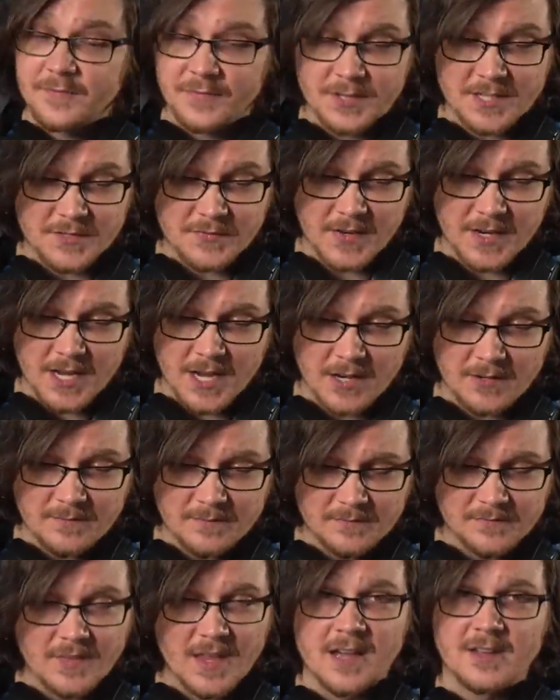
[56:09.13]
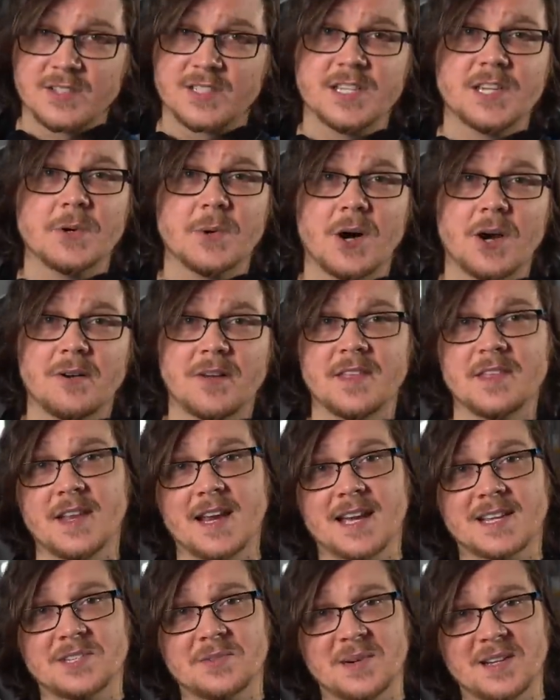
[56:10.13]
it for this video. I'll see you all in the
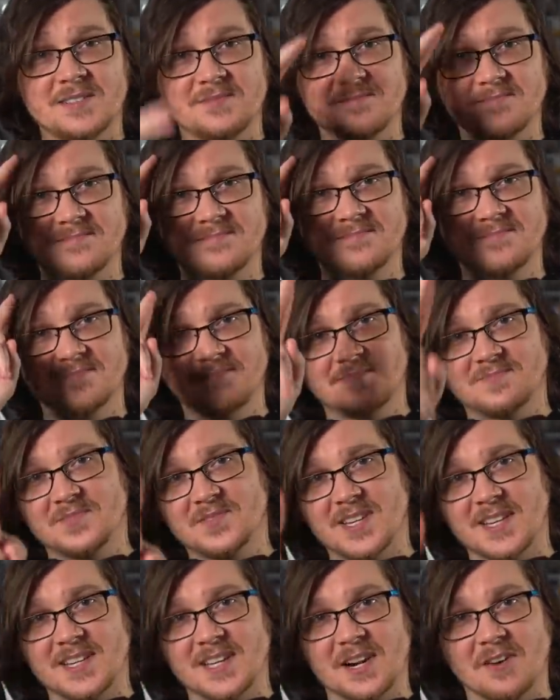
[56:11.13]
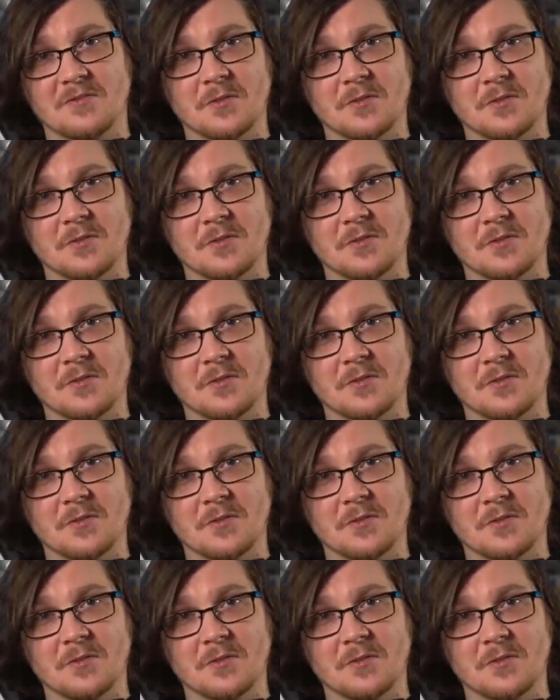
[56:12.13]
next one. Take care,